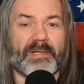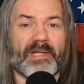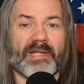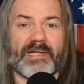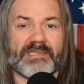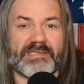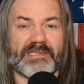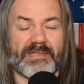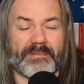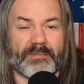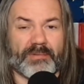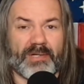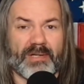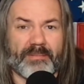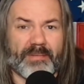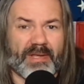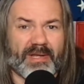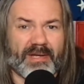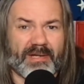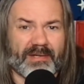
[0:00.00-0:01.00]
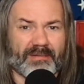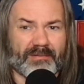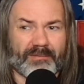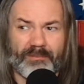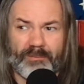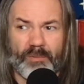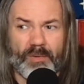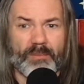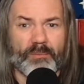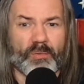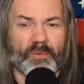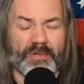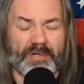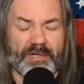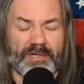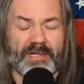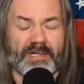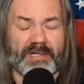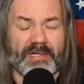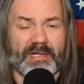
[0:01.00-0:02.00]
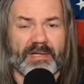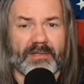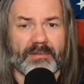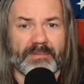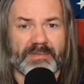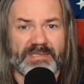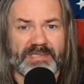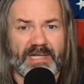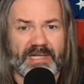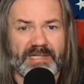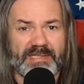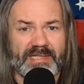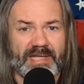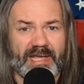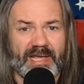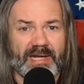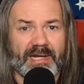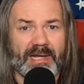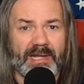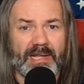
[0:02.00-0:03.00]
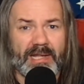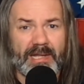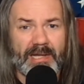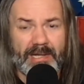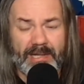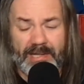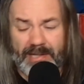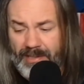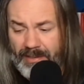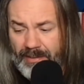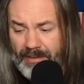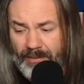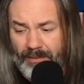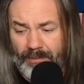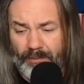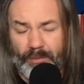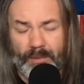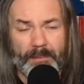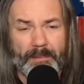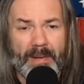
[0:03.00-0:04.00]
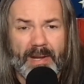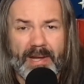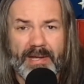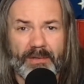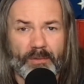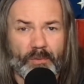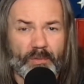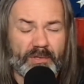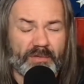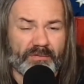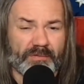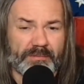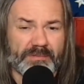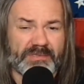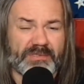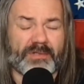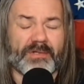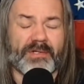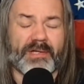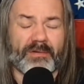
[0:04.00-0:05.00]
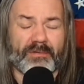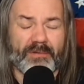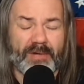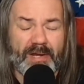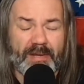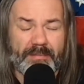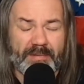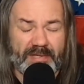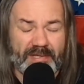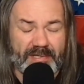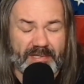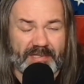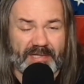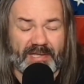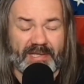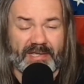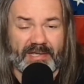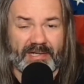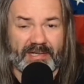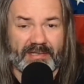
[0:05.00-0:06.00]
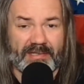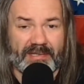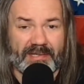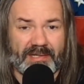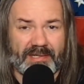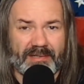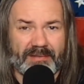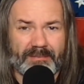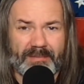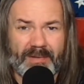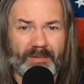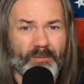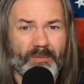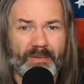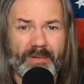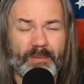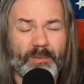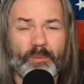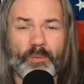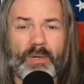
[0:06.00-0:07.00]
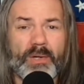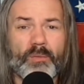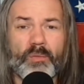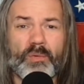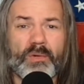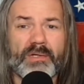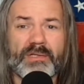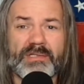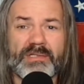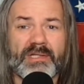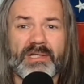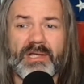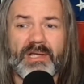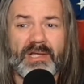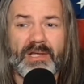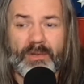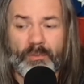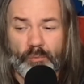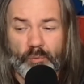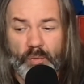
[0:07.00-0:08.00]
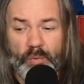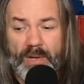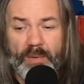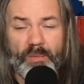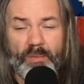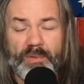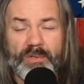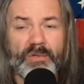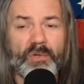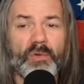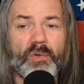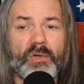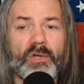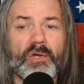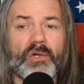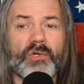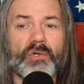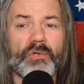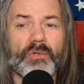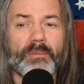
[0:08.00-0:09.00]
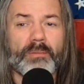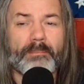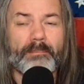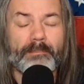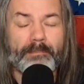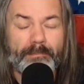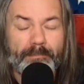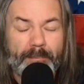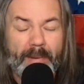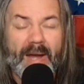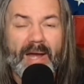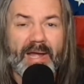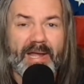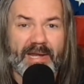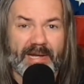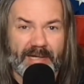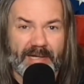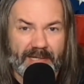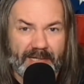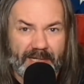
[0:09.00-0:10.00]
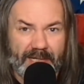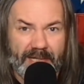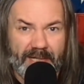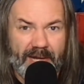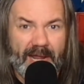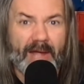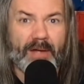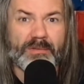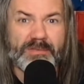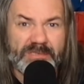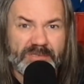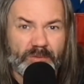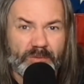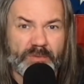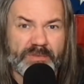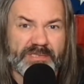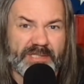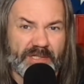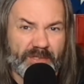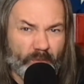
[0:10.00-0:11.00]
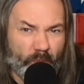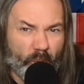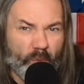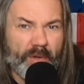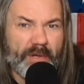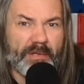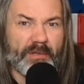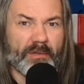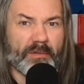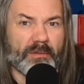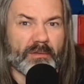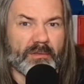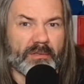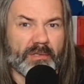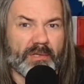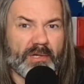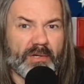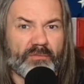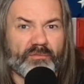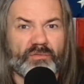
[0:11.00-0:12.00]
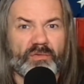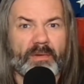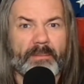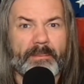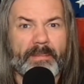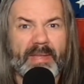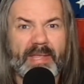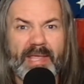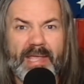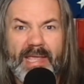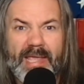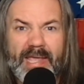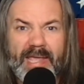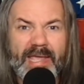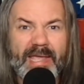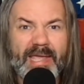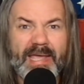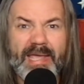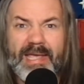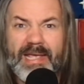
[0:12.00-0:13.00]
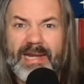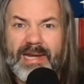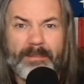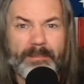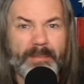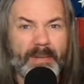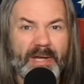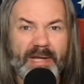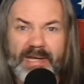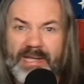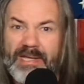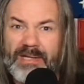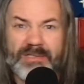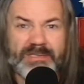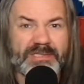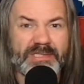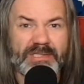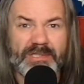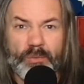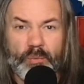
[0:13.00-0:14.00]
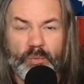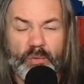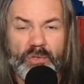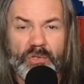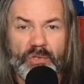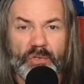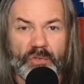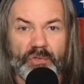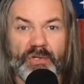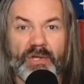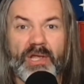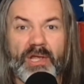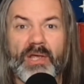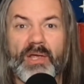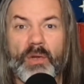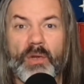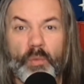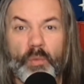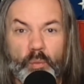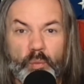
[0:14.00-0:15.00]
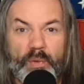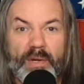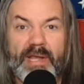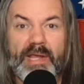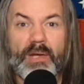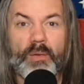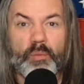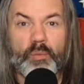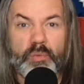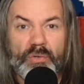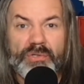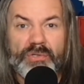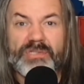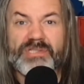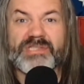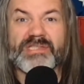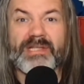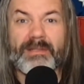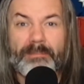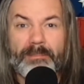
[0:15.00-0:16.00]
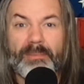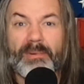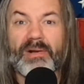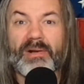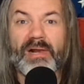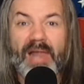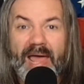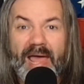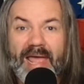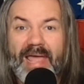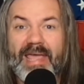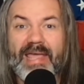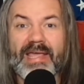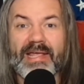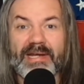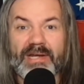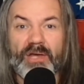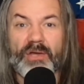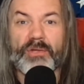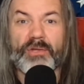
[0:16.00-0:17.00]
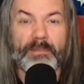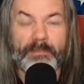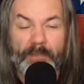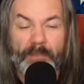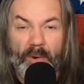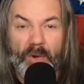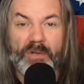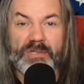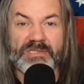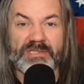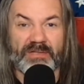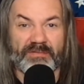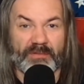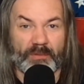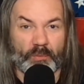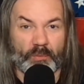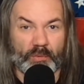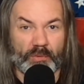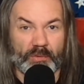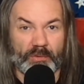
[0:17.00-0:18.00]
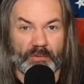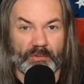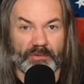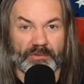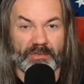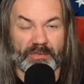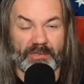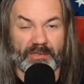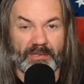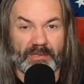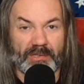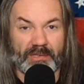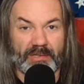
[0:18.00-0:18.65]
Plain and simple. I mean, what more do you need to hear besides that? We're buying oil from Saudi Arabia again. We were no longer buying and outsourcing oil from anybody else in the world. We were supplying other parts of the world